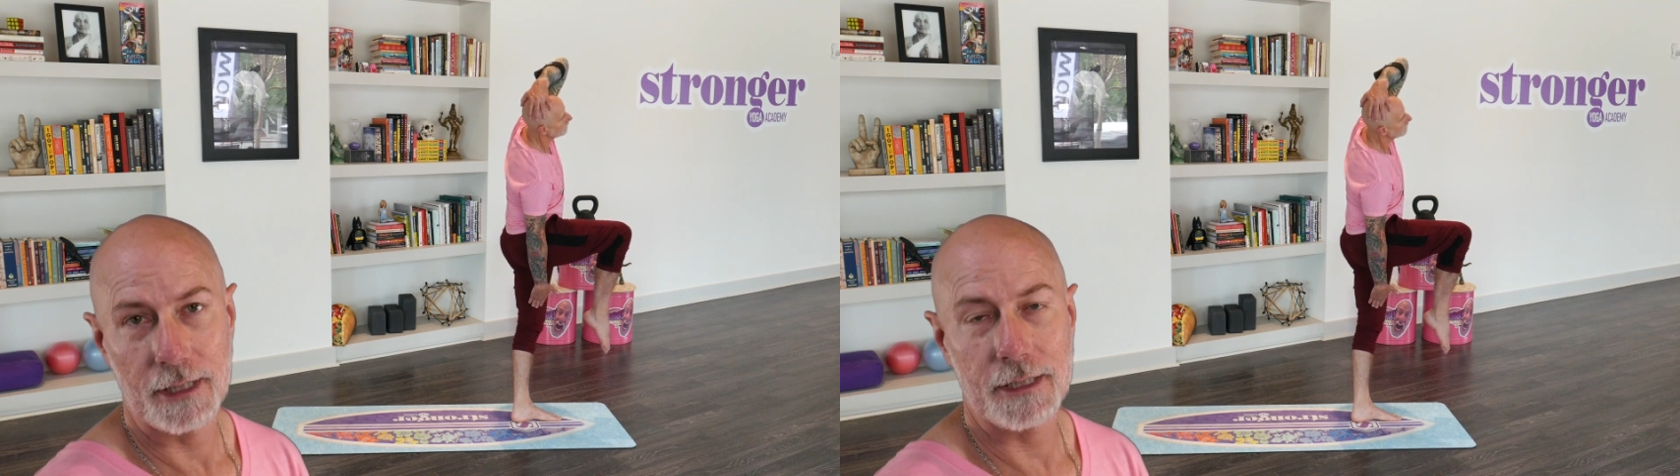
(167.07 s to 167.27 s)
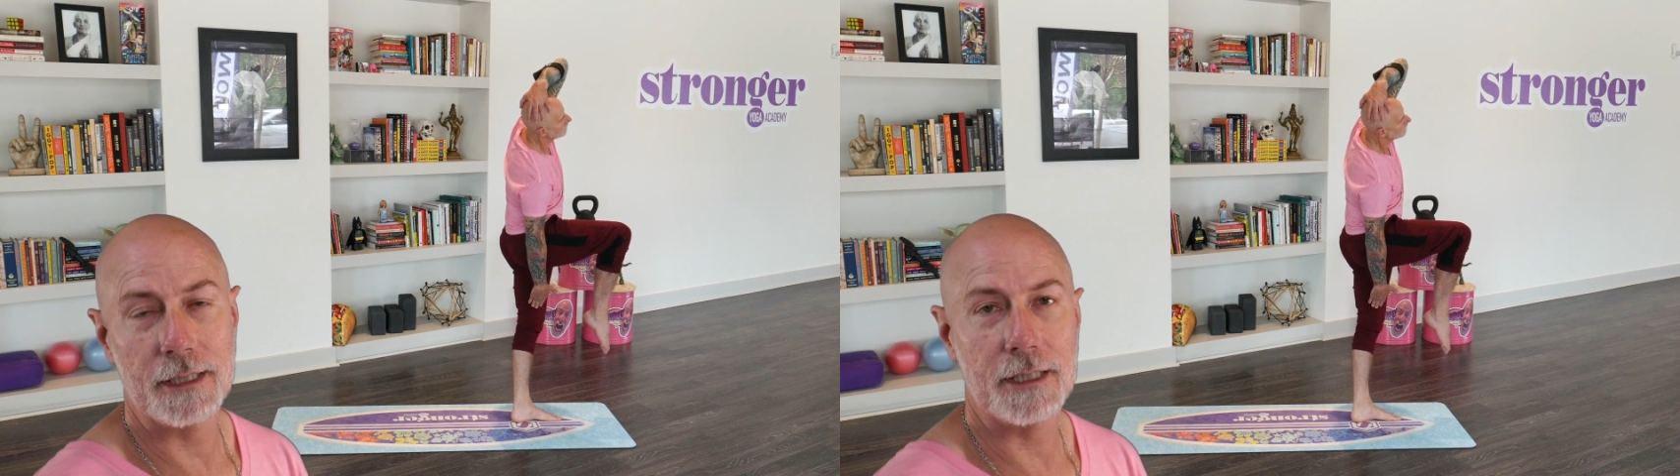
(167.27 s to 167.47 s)

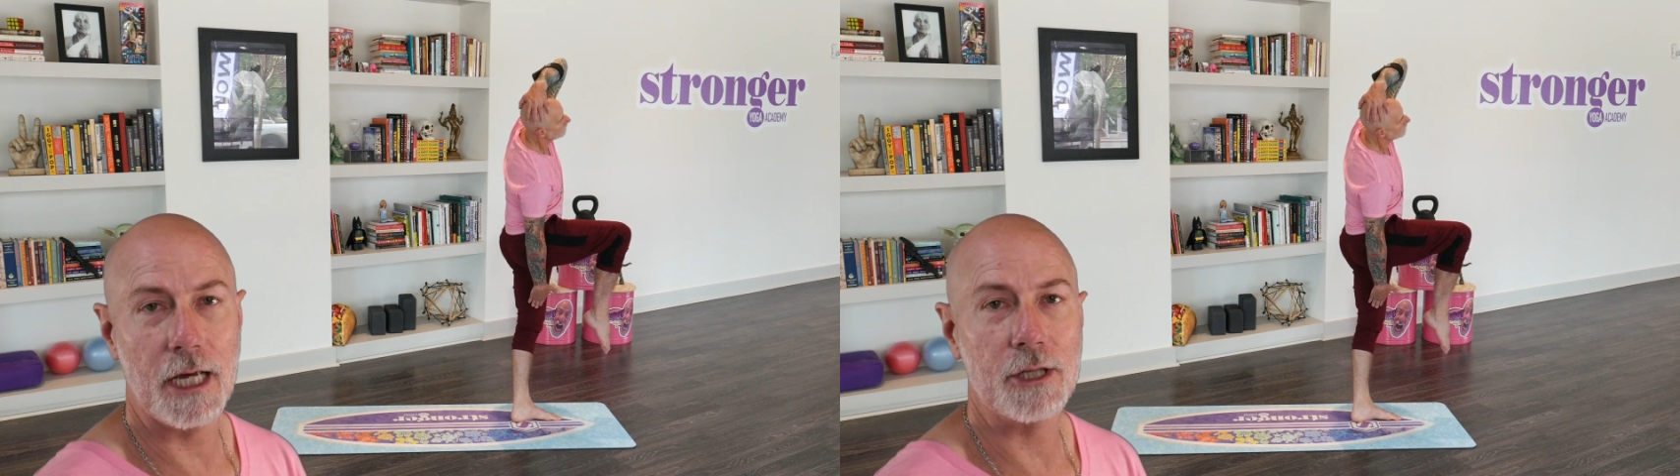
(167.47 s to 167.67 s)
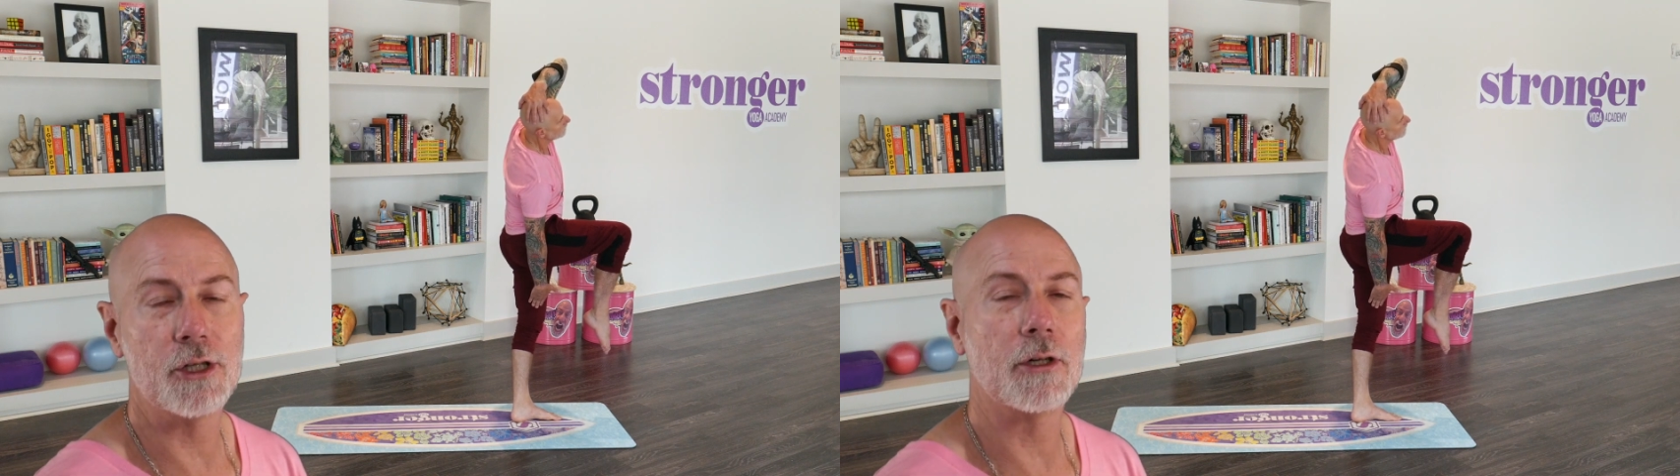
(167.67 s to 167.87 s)
to
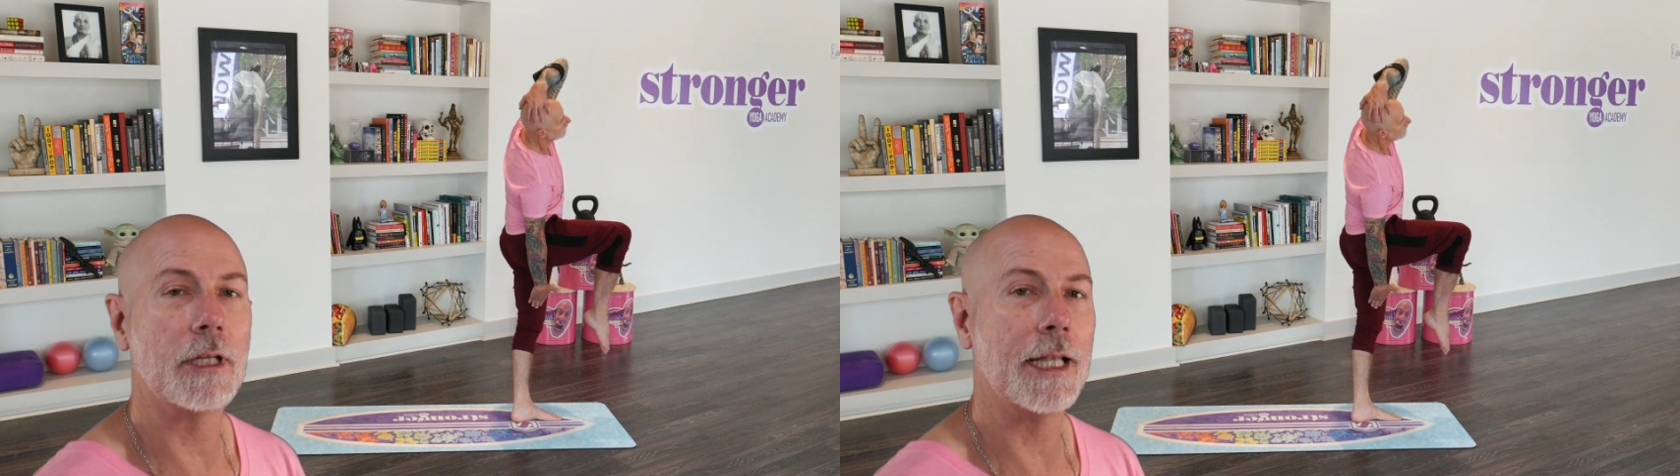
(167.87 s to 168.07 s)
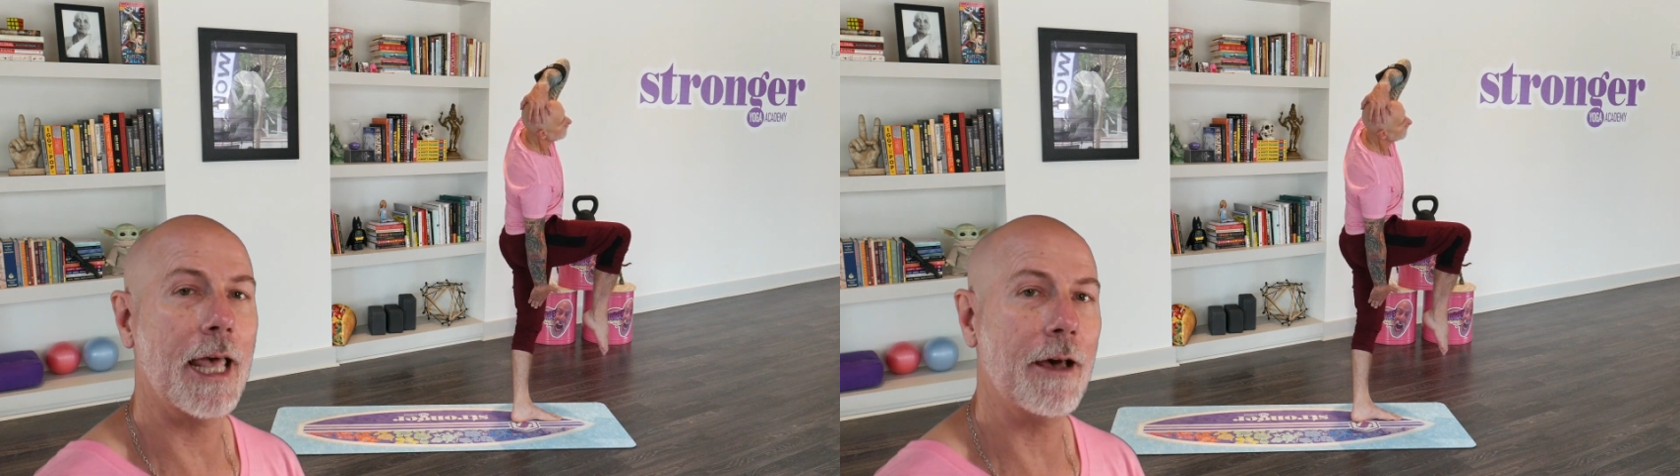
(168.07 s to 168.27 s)
touch your
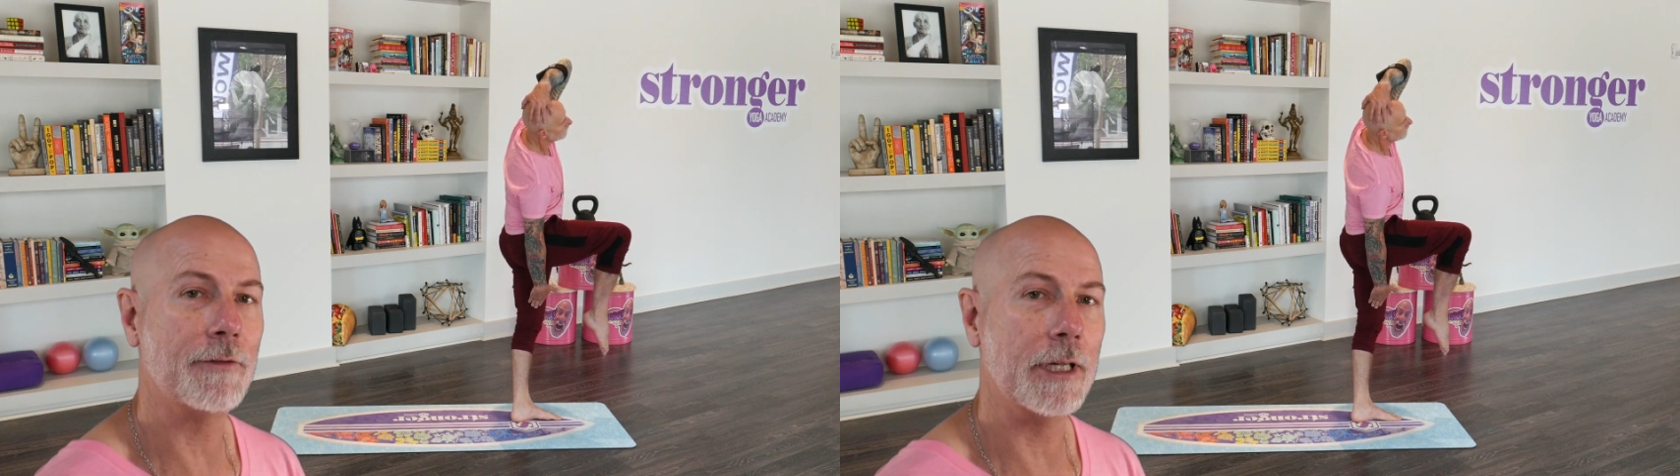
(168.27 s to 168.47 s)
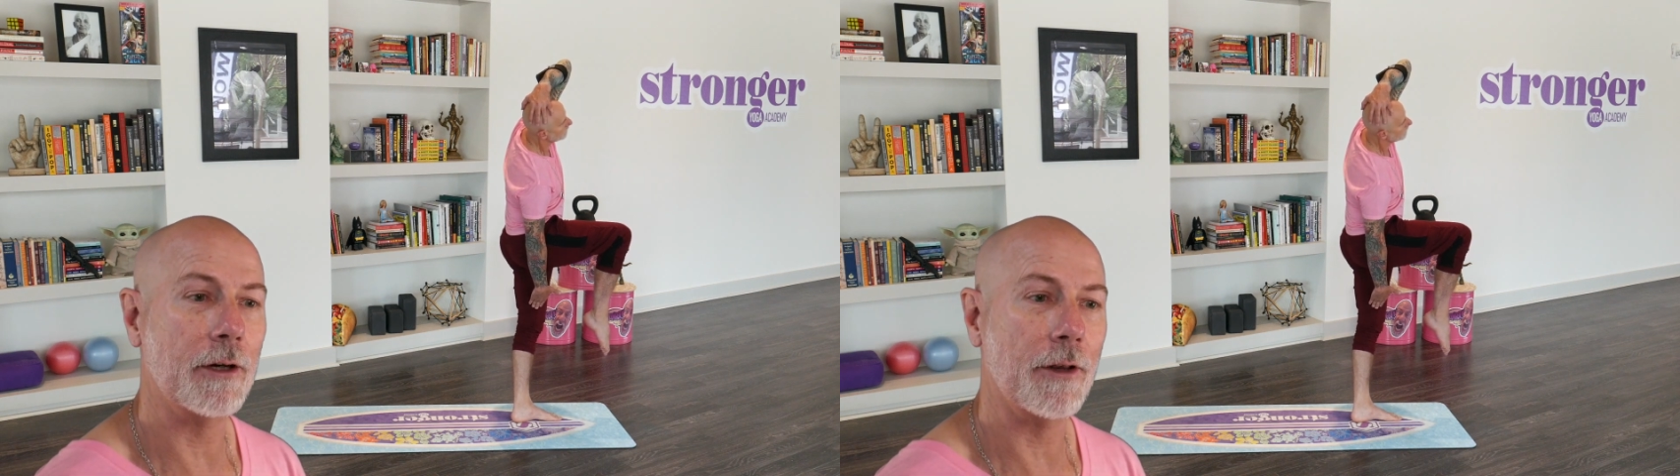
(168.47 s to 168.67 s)
left
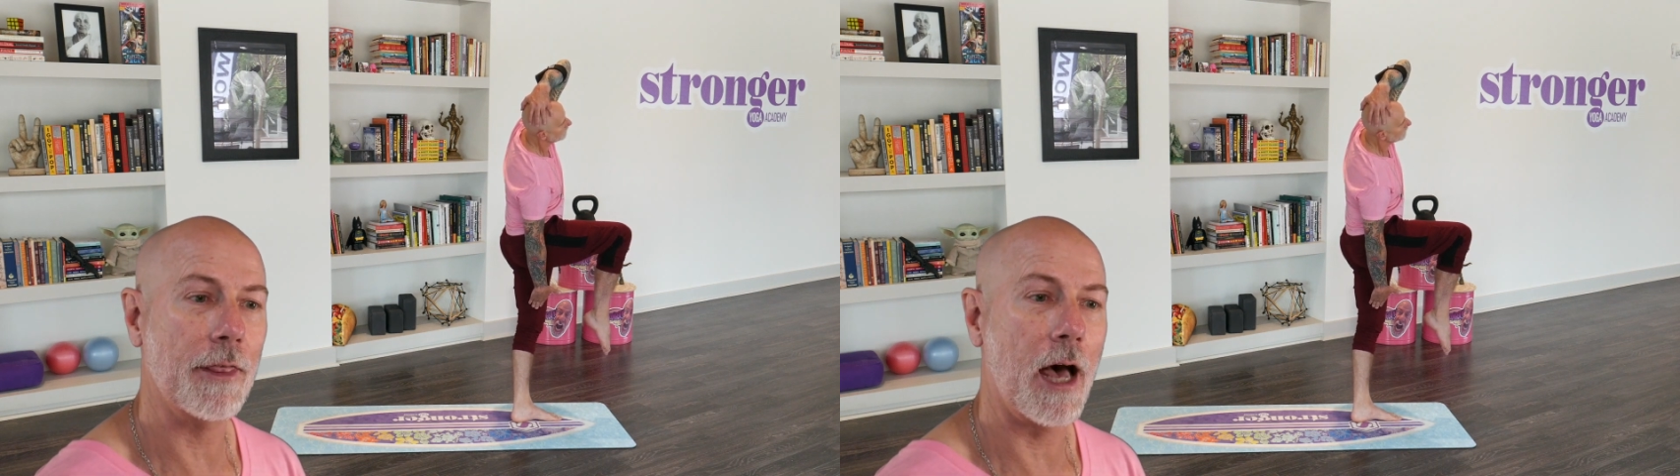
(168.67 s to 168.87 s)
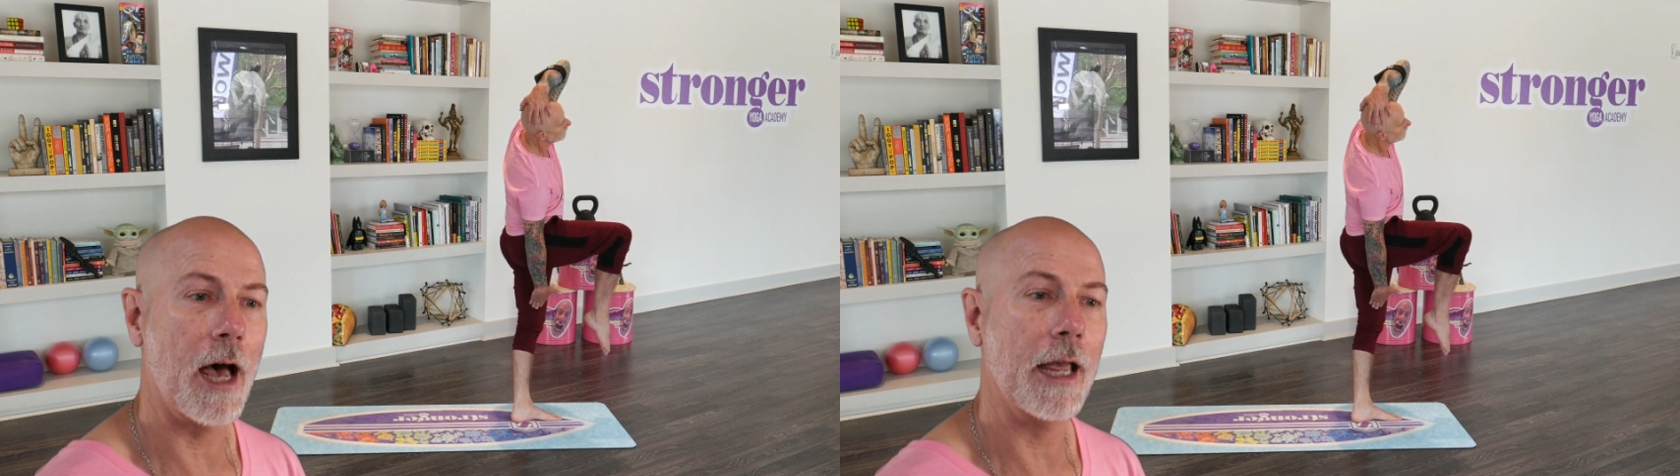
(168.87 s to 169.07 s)
inner
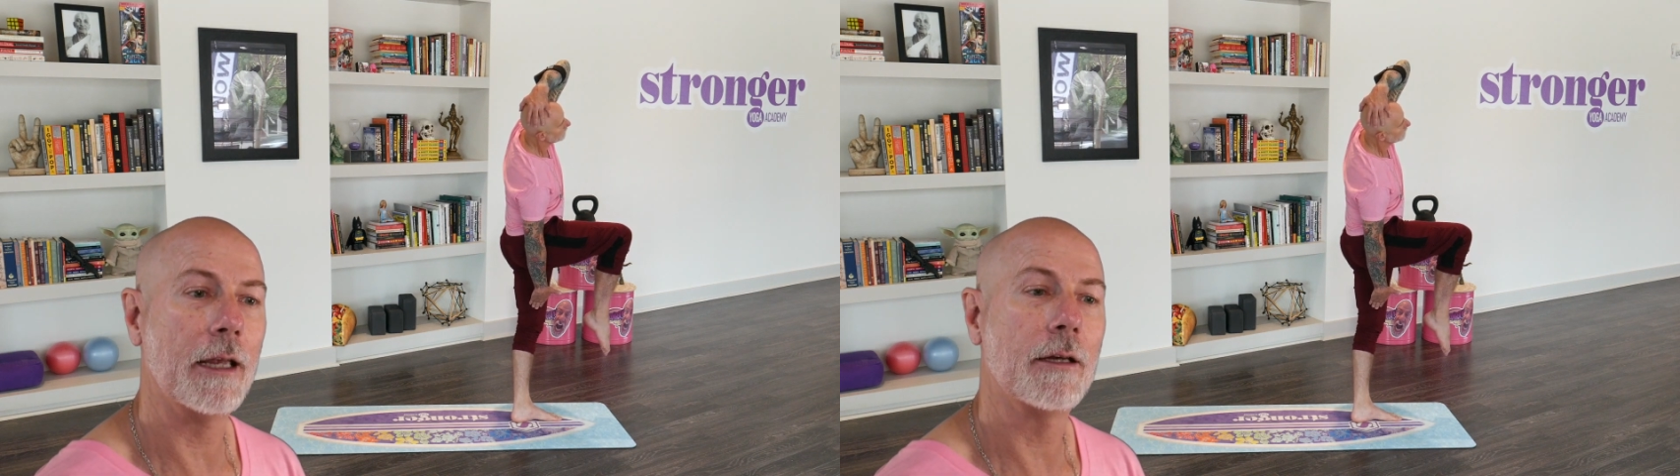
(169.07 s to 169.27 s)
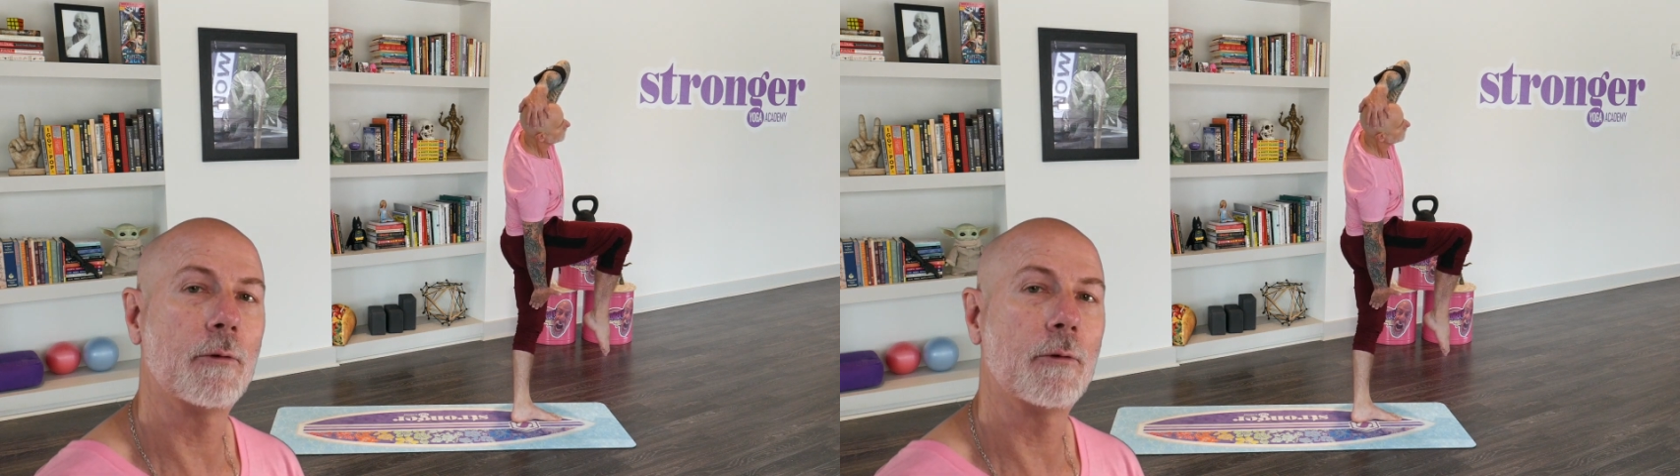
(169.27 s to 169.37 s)
thigh